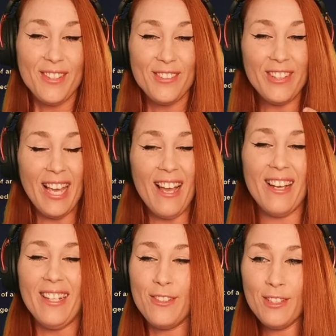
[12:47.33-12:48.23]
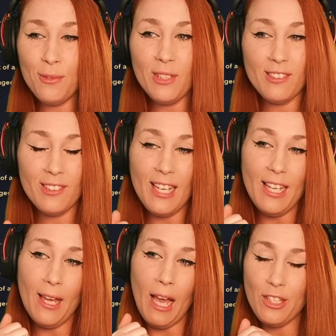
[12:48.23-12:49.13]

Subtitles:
So yeah, this was I